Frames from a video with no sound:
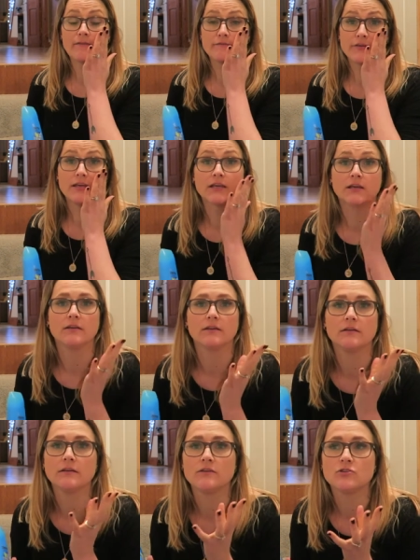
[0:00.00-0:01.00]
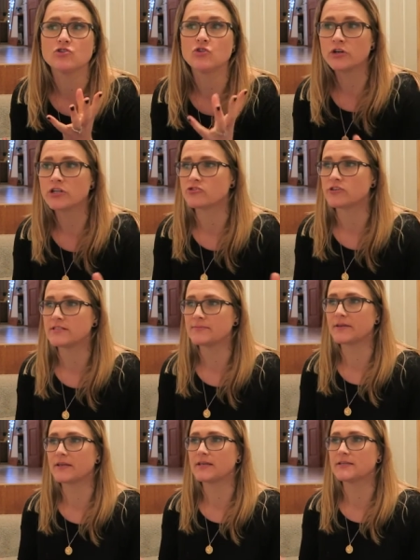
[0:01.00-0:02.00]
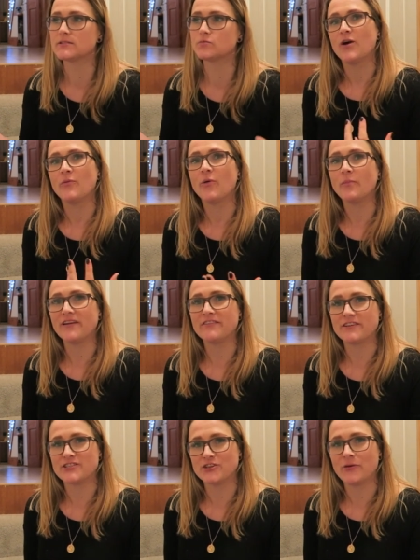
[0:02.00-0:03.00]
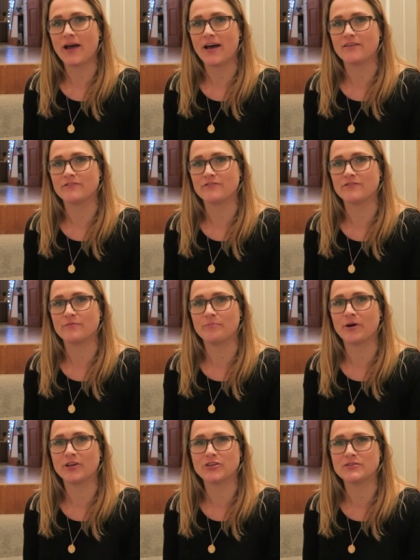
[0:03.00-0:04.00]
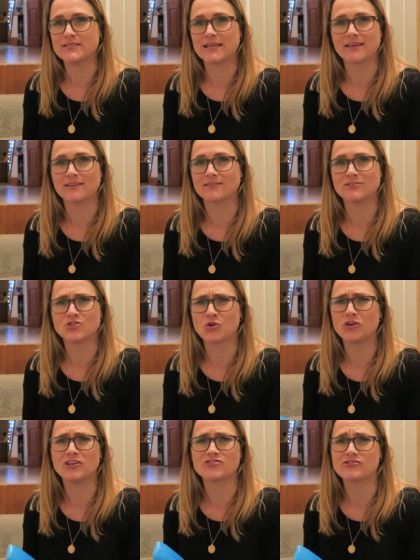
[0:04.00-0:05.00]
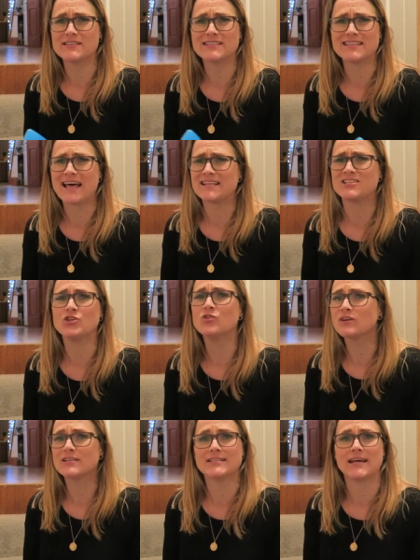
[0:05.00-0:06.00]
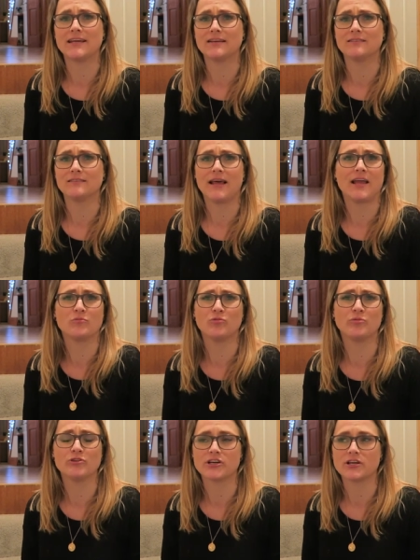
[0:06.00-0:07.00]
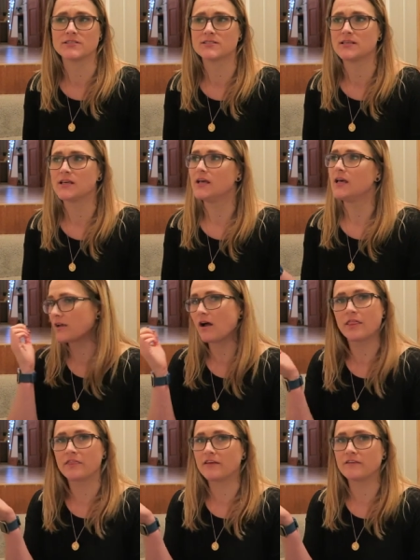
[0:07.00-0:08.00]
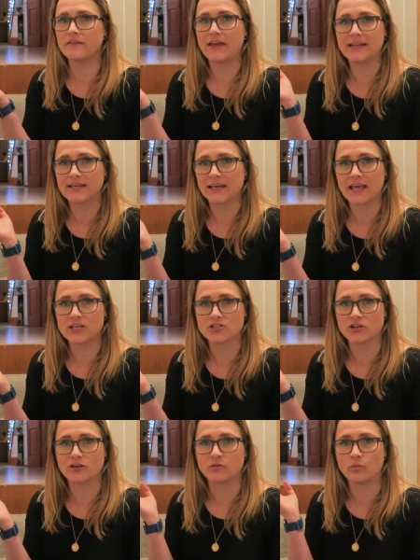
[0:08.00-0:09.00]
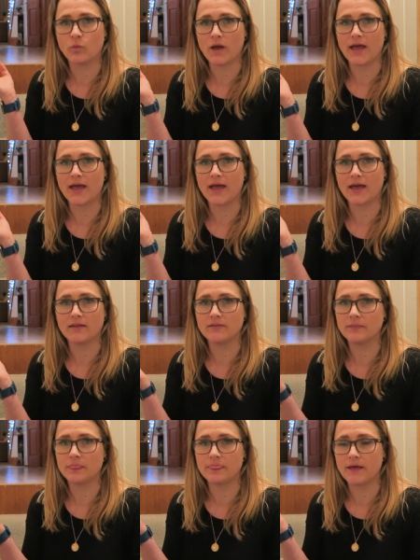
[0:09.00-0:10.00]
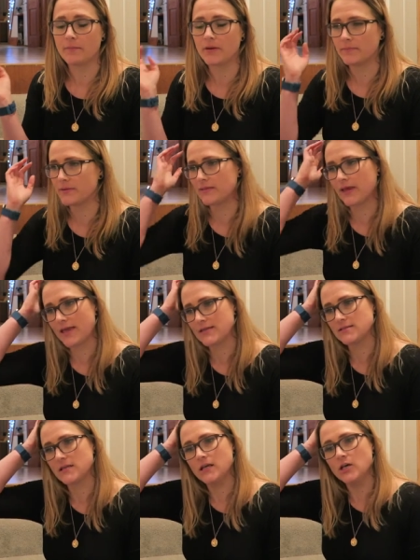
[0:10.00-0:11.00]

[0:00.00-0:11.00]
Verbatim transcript: and vegan toiletries because what benefit do you have by using toiletries that do contain animal products? I can't think of any occasion where that might be the case.